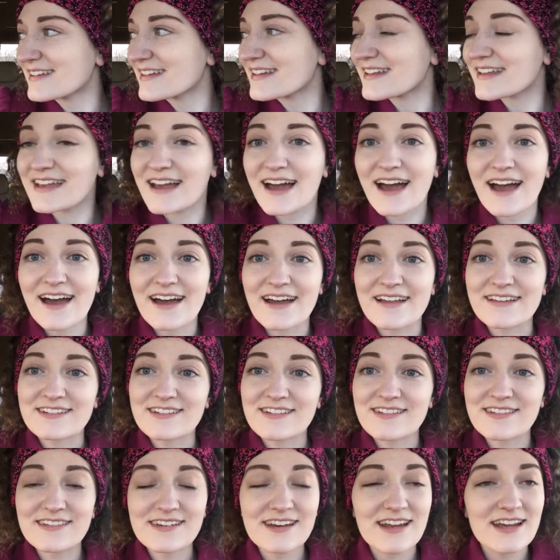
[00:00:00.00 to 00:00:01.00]
yeah,
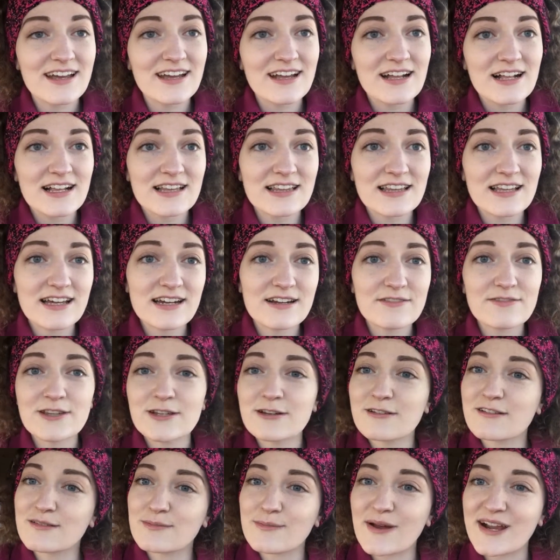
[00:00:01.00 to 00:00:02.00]
just a lot of
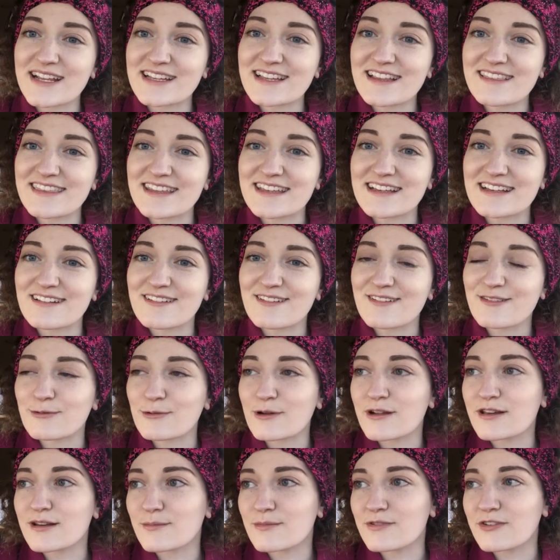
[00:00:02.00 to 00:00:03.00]
little smiley things,
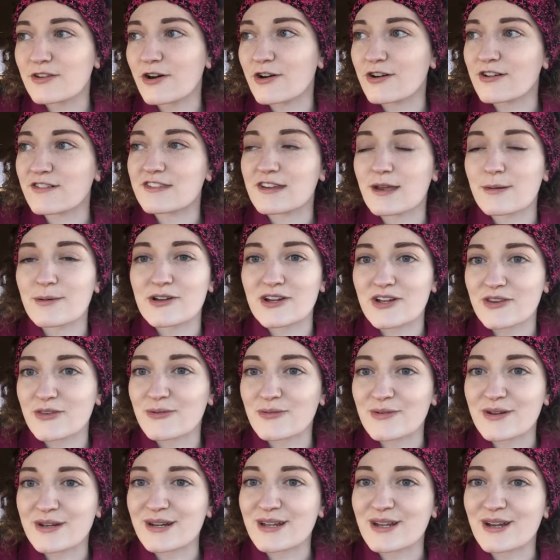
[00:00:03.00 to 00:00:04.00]
random songs coming on
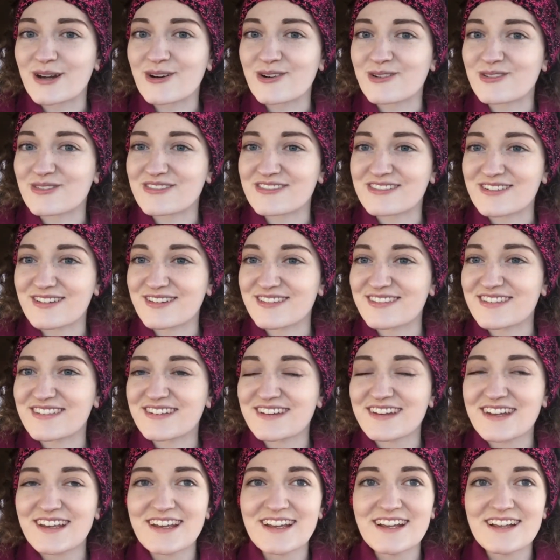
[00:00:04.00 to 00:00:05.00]
the radio, and
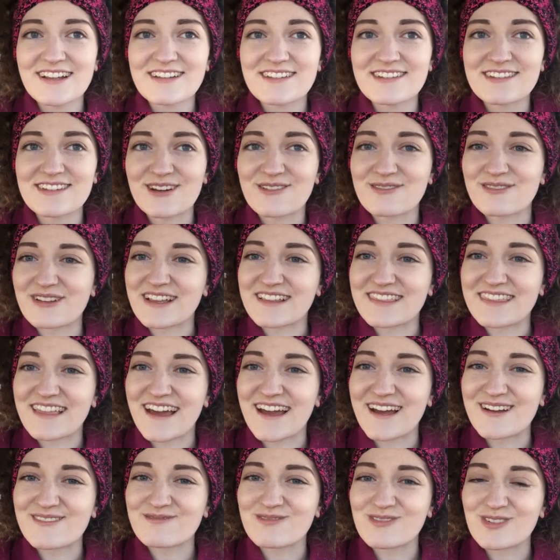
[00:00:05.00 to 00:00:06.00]
just stuff like
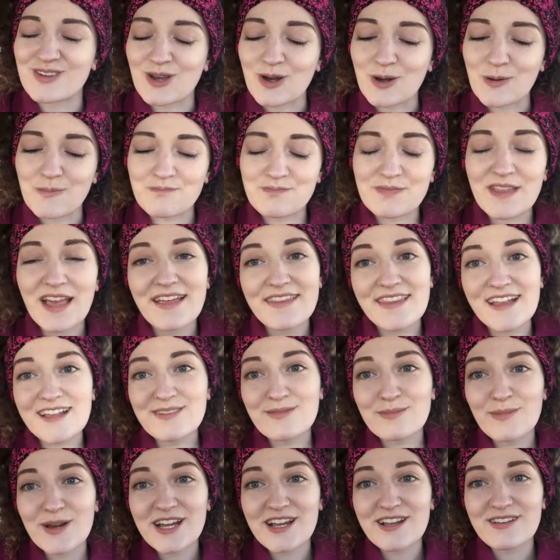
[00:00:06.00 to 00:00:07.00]
that. So
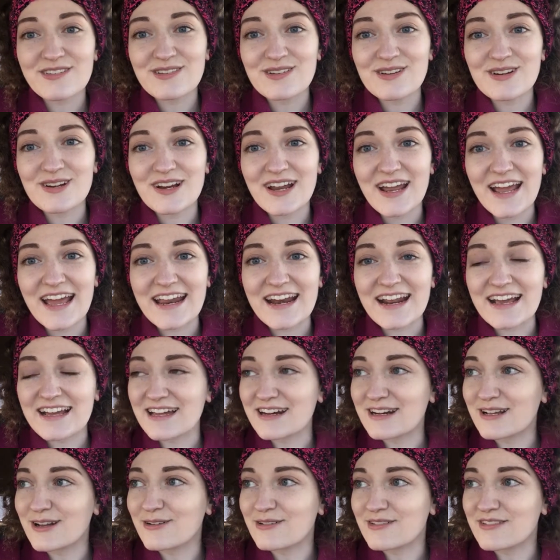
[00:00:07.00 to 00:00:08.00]
that's my answer, and I
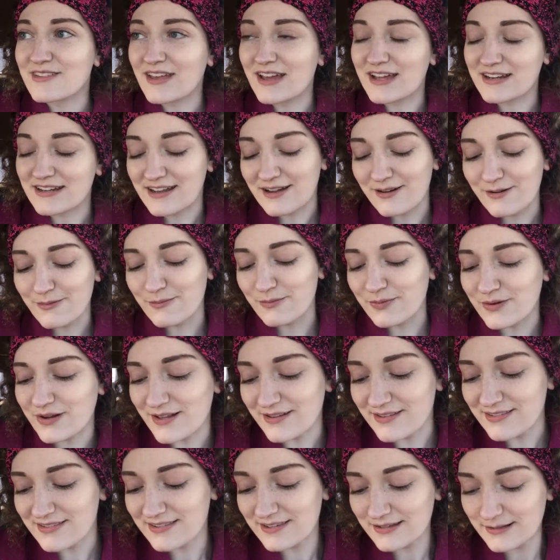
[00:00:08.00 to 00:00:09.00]
gotta go inside now,
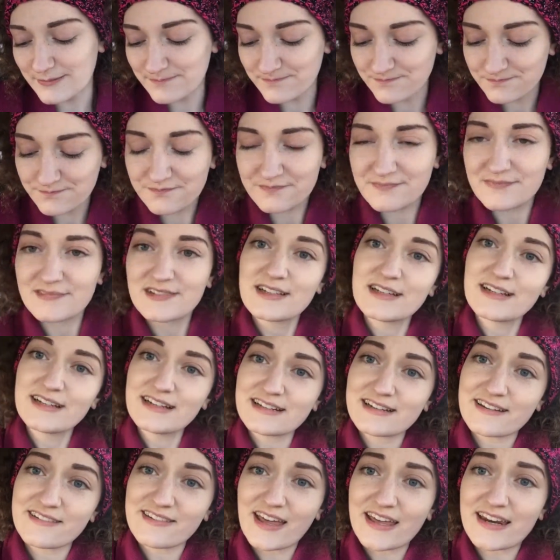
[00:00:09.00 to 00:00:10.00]
but
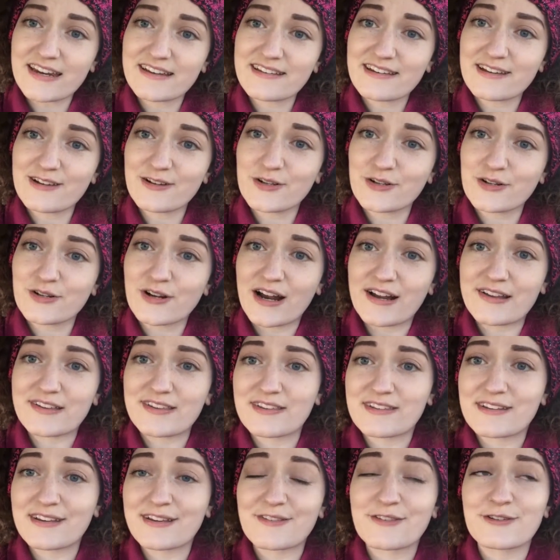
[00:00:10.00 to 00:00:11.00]
excited to hear your
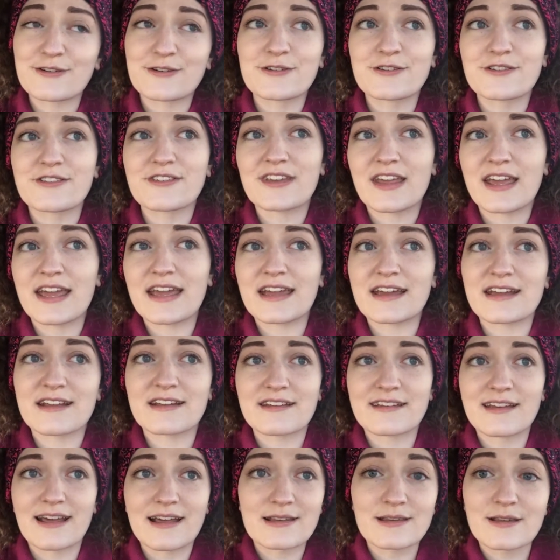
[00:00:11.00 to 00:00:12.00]
guys' answers,
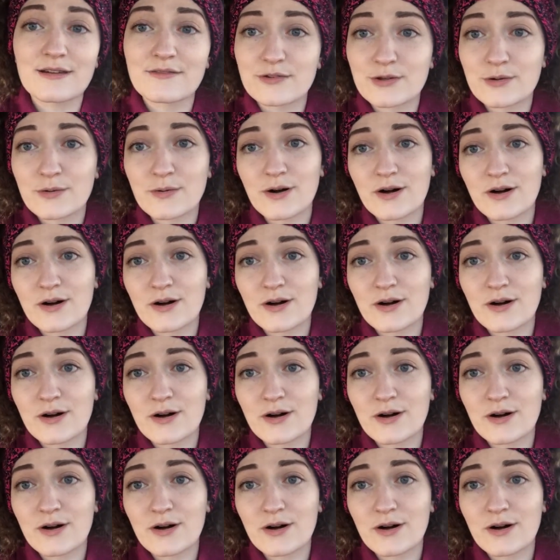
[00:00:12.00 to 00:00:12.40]
and I love you